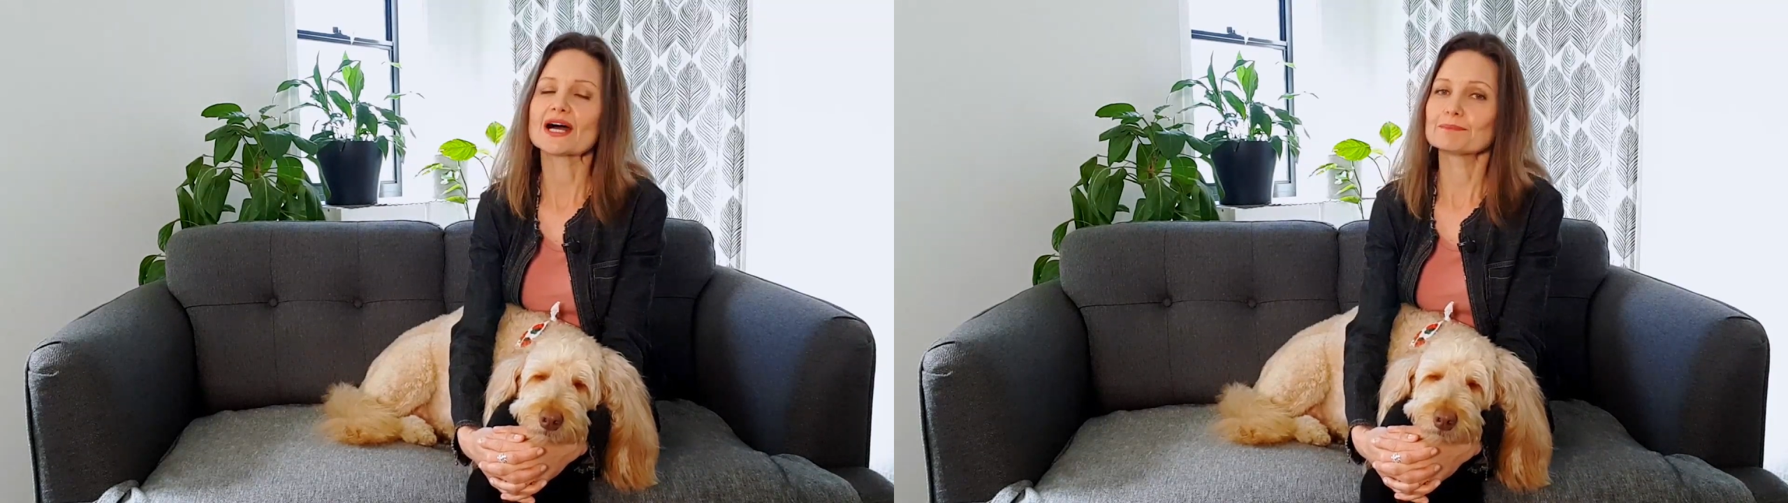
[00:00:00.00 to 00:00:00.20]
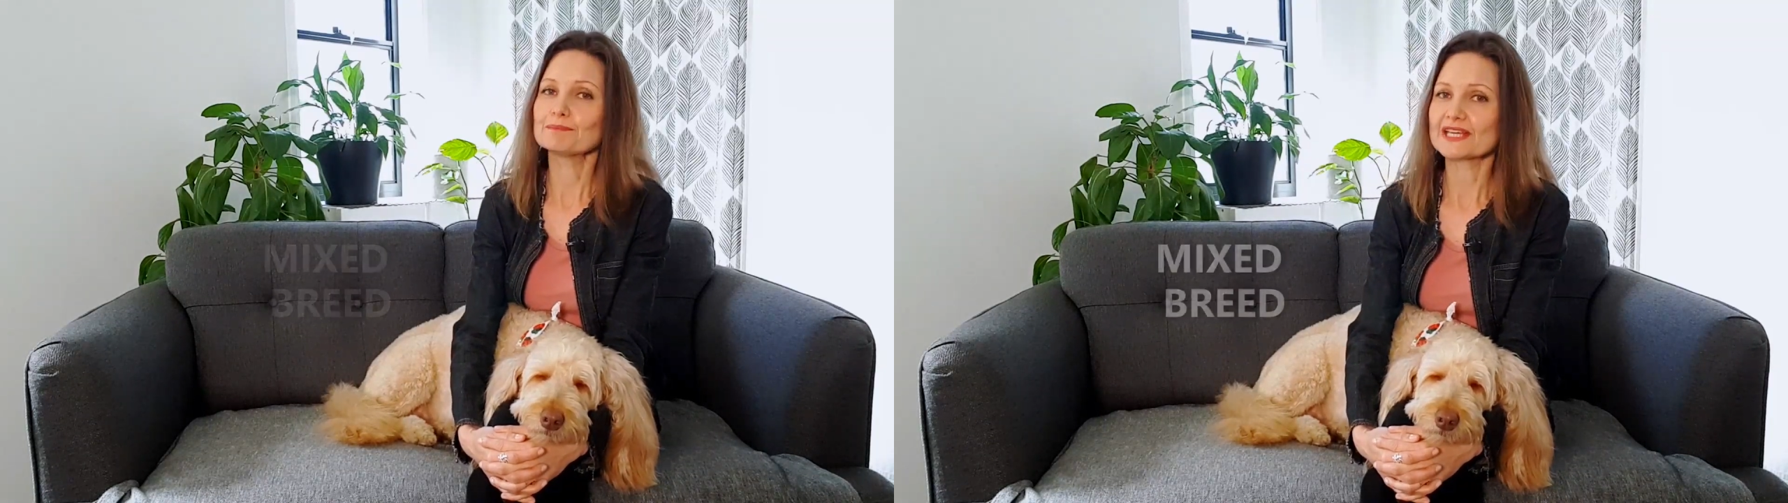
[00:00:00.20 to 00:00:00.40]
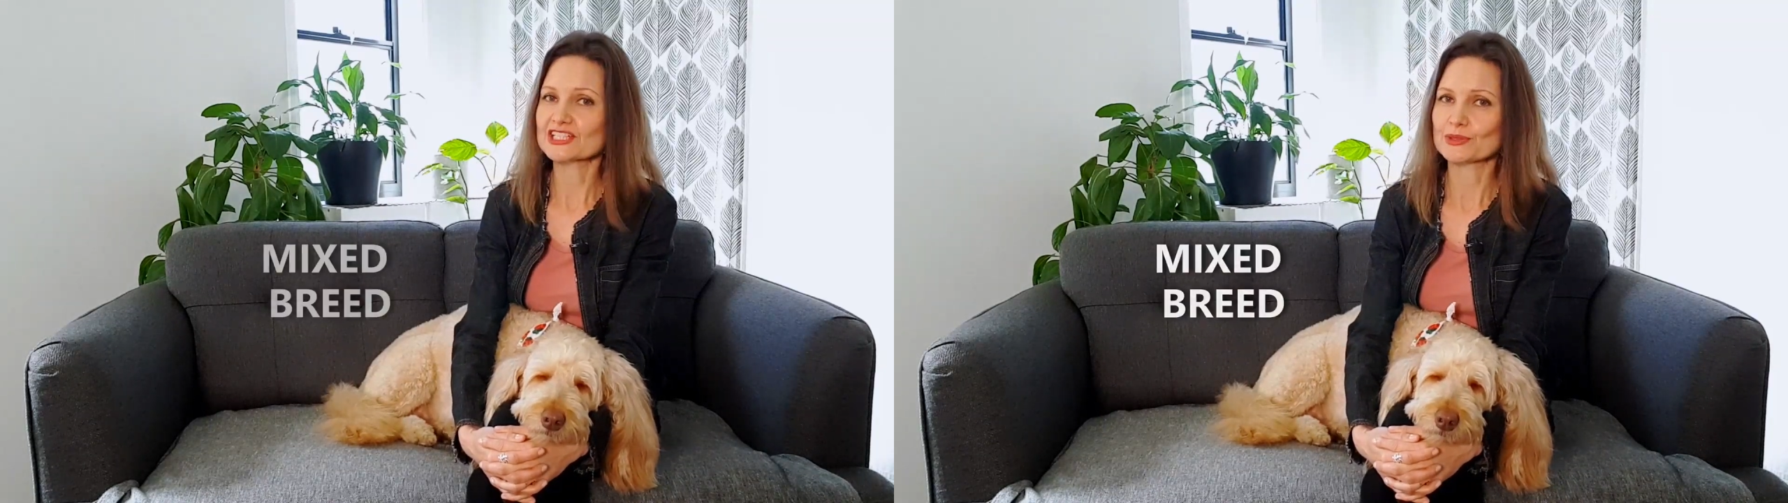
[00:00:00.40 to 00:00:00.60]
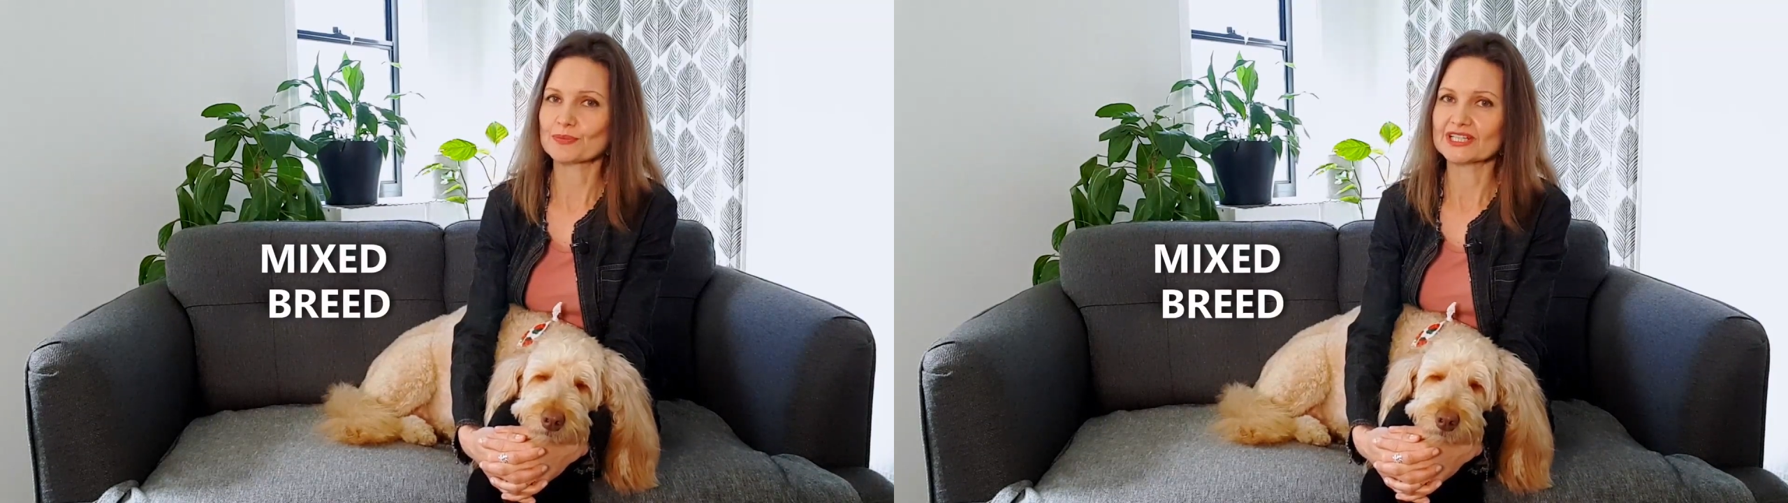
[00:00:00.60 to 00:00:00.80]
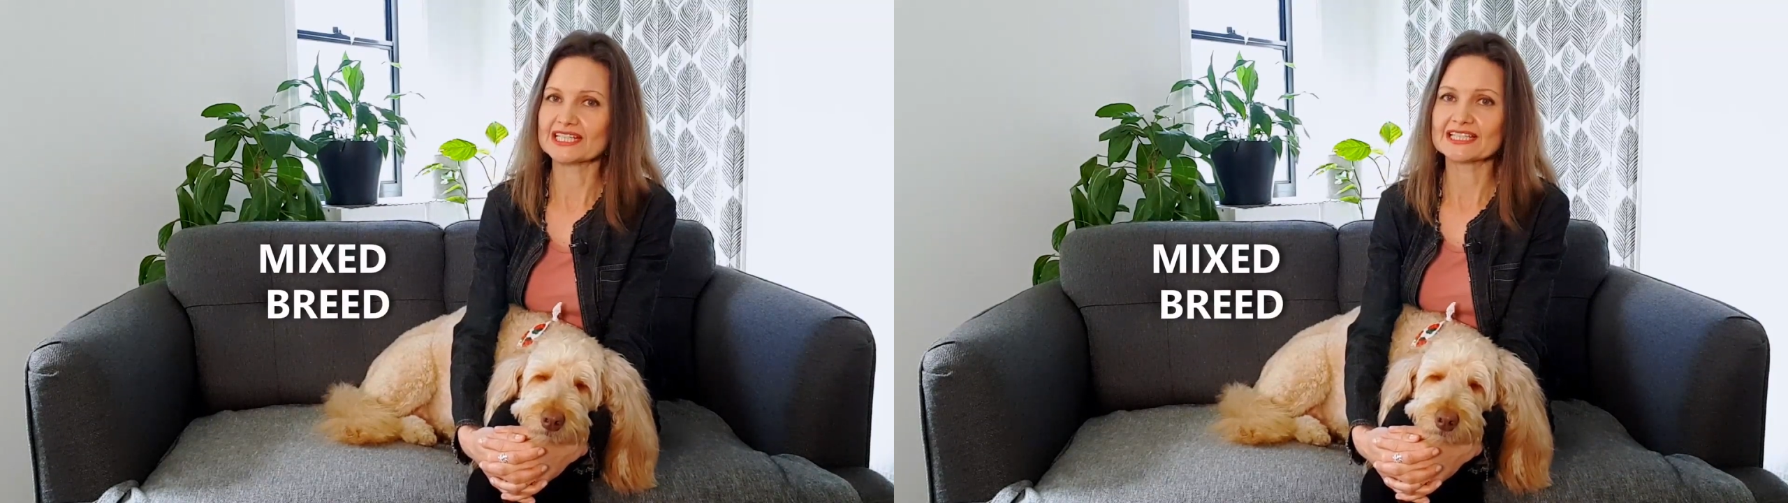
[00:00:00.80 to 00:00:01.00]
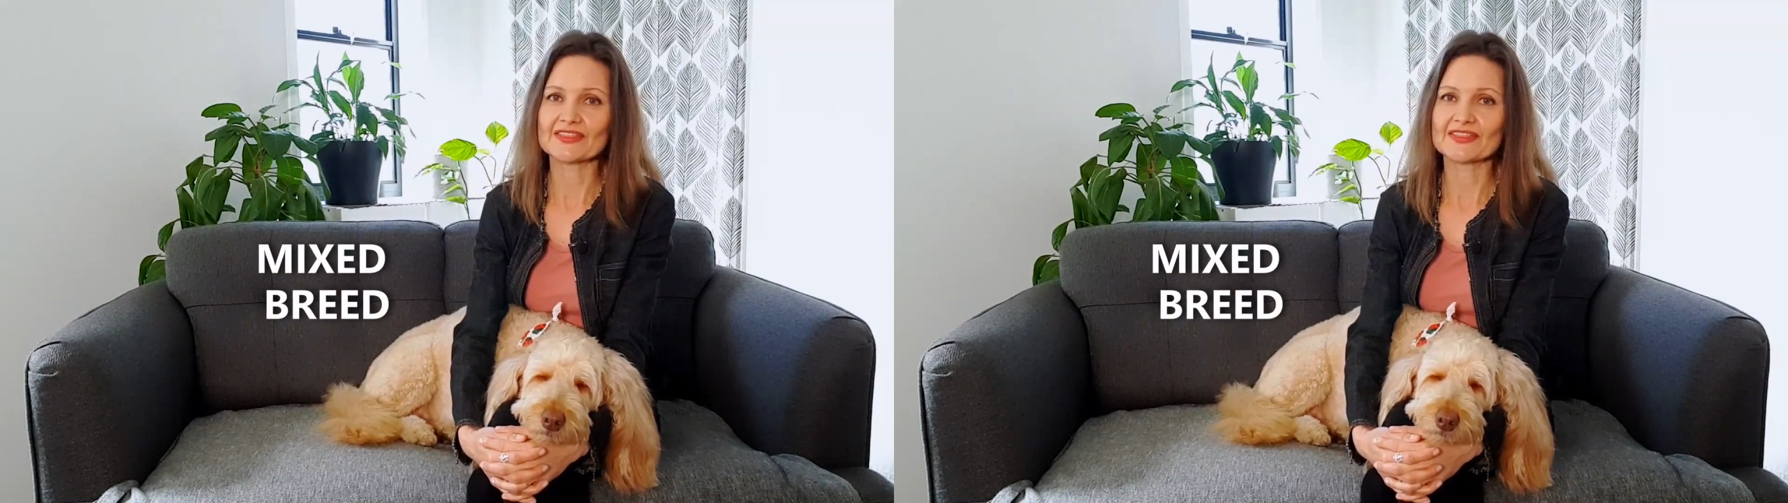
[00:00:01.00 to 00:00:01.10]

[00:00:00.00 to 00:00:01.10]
a mixed breed